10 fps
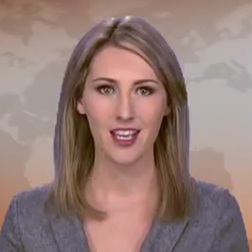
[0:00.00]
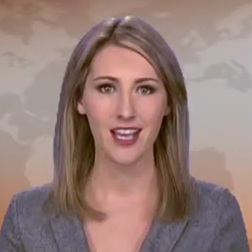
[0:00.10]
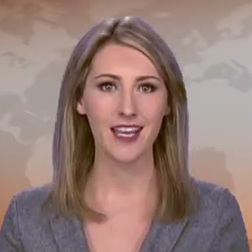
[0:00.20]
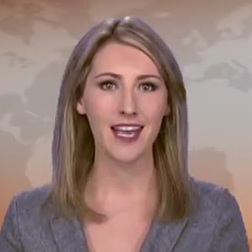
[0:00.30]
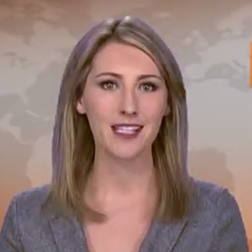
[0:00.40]

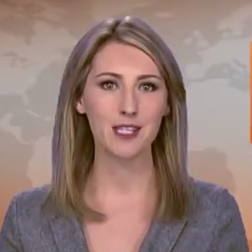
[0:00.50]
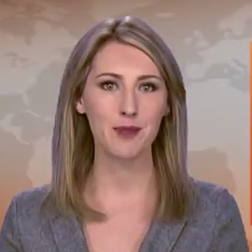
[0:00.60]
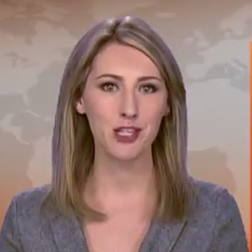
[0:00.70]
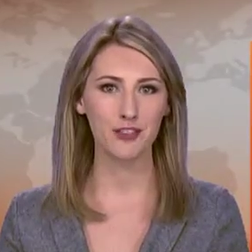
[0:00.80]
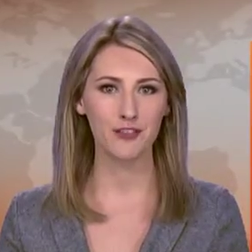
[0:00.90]
An
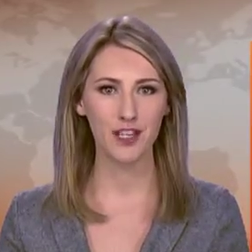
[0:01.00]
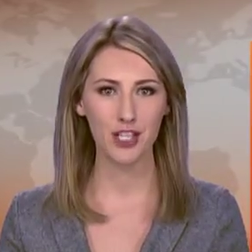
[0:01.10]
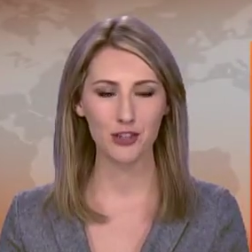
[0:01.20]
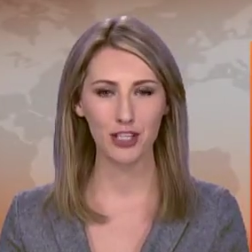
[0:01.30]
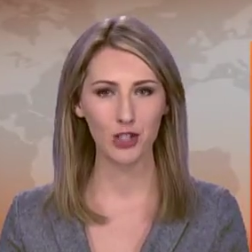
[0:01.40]
exhibition
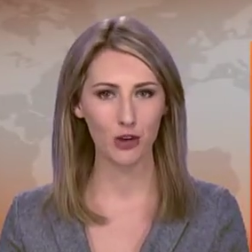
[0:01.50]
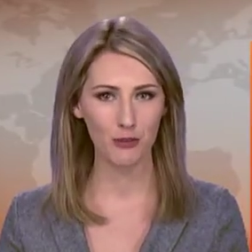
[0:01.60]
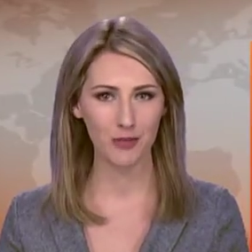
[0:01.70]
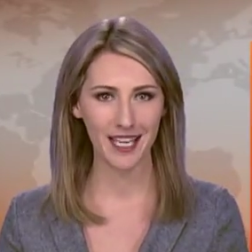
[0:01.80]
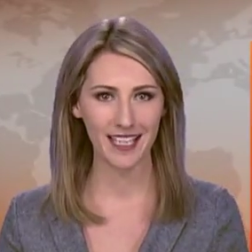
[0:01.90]
featuring
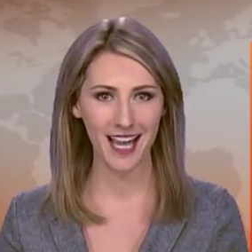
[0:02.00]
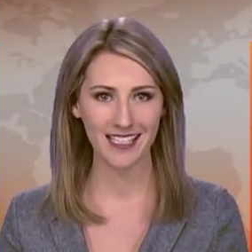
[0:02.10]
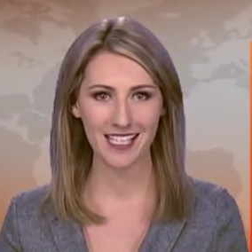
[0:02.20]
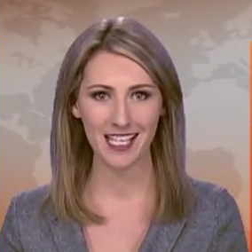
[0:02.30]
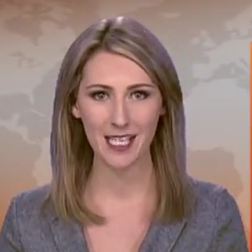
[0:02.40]
European
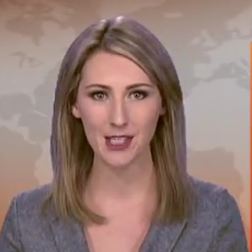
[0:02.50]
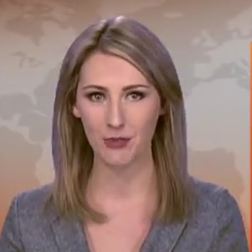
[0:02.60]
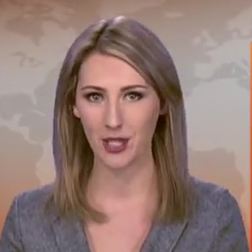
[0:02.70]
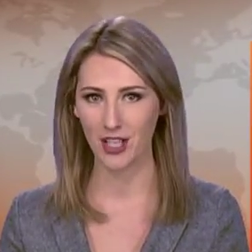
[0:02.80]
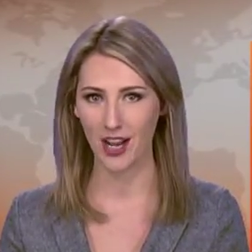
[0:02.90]
antiques from
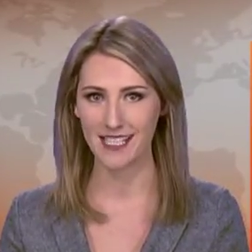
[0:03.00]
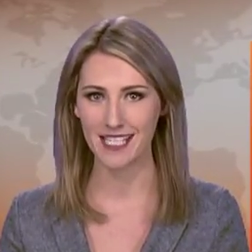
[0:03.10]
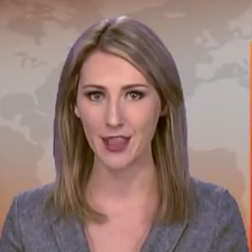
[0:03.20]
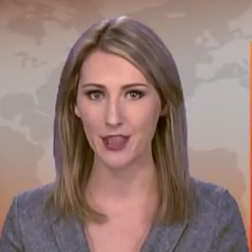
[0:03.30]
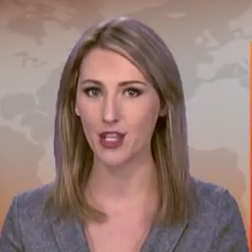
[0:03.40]
the
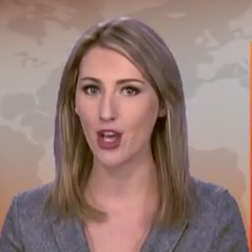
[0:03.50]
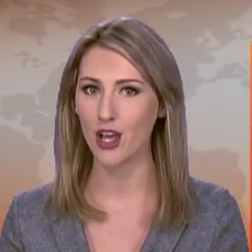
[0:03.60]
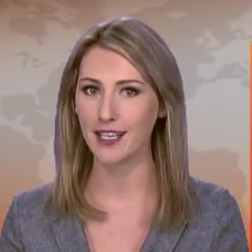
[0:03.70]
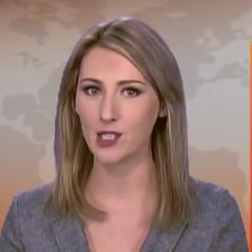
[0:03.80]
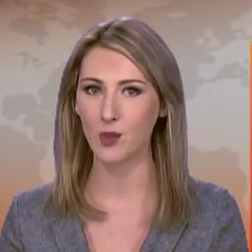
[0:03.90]
19th and
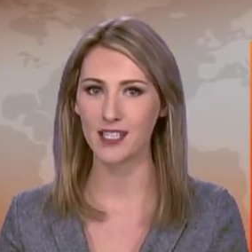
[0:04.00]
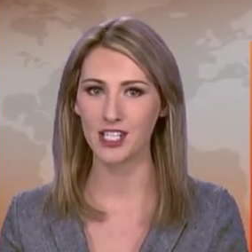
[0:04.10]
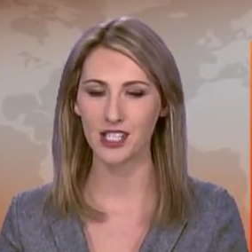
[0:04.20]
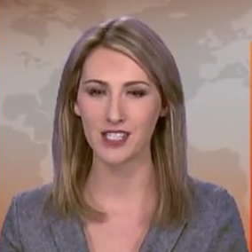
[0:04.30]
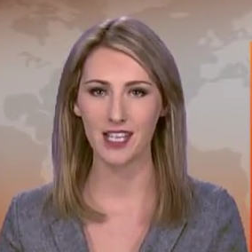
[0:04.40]
early
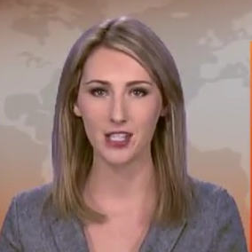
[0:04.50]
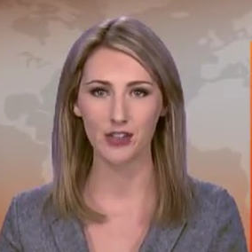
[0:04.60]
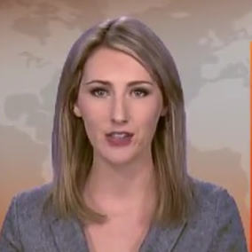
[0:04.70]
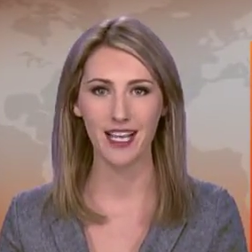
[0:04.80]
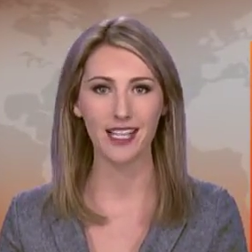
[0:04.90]
20th
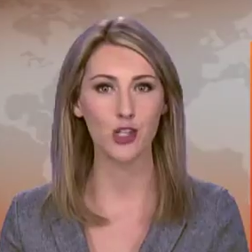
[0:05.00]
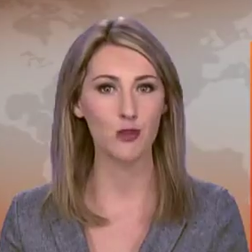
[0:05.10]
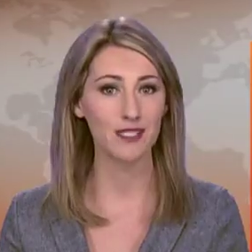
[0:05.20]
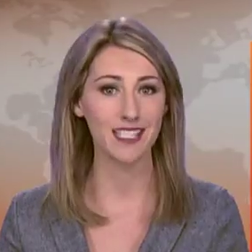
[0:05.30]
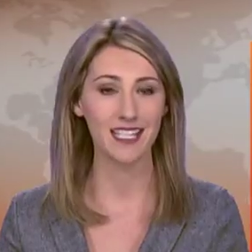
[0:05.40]
century has
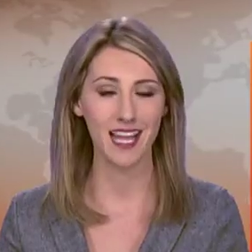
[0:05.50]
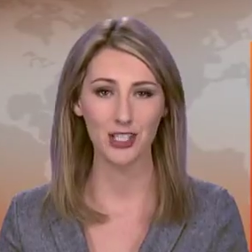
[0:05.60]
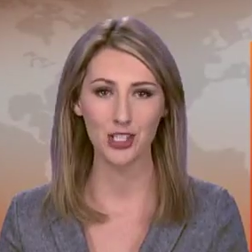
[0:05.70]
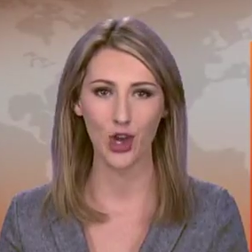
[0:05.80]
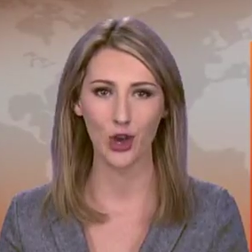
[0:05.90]
opened in
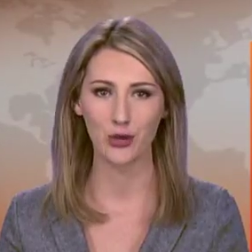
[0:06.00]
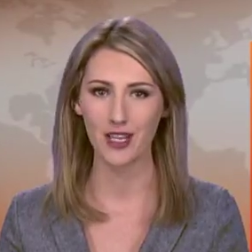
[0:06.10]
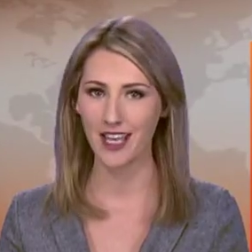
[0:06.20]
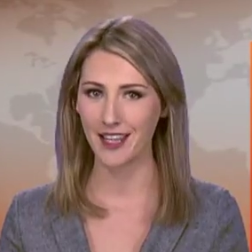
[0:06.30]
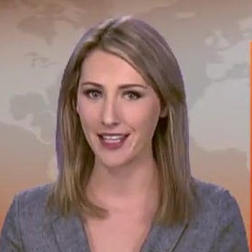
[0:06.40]
Lanzhou,
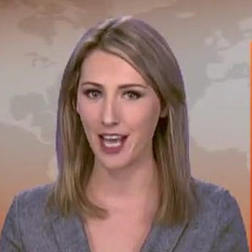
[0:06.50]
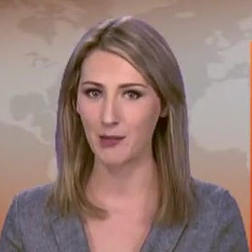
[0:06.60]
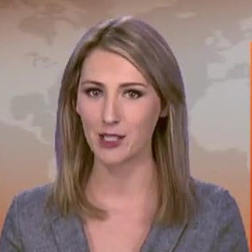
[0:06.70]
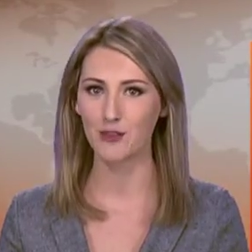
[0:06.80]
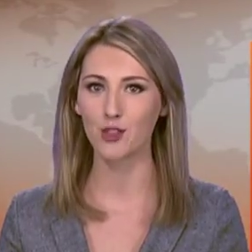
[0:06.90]
the
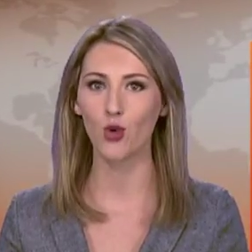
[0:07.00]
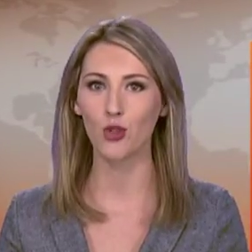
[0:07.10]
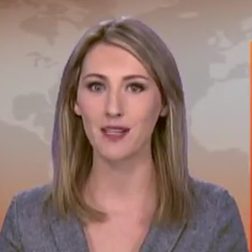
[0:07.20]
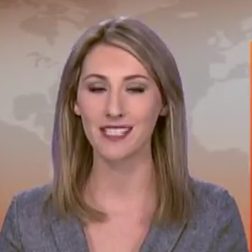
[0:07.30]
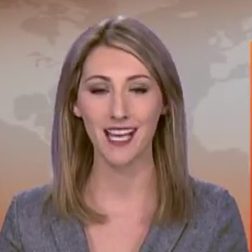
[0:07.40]
capital of
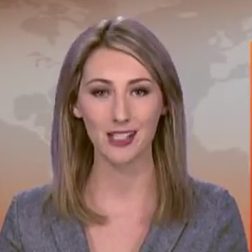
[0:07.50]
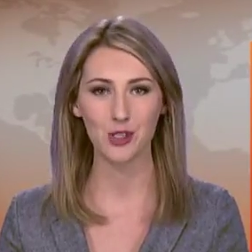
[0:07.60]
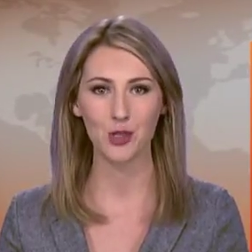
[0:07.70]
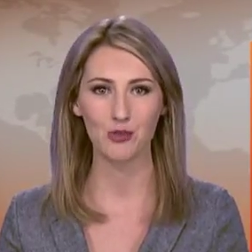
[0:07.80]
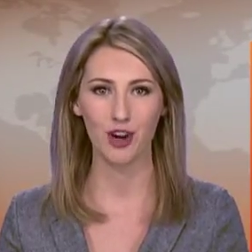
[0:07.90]
northwest
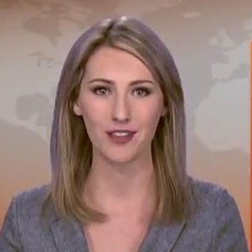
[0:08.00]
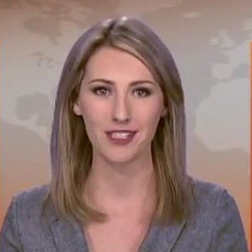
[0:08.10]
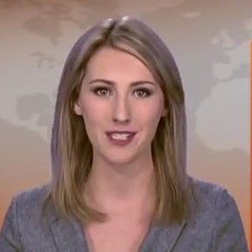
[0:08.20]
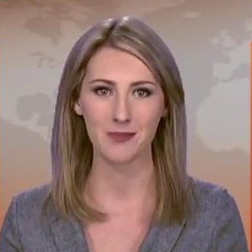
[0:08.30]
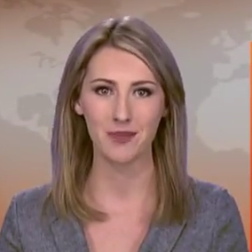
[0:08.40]
Gansu
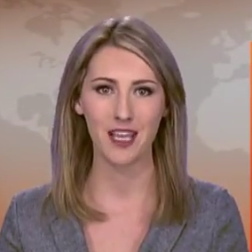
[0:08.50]
province.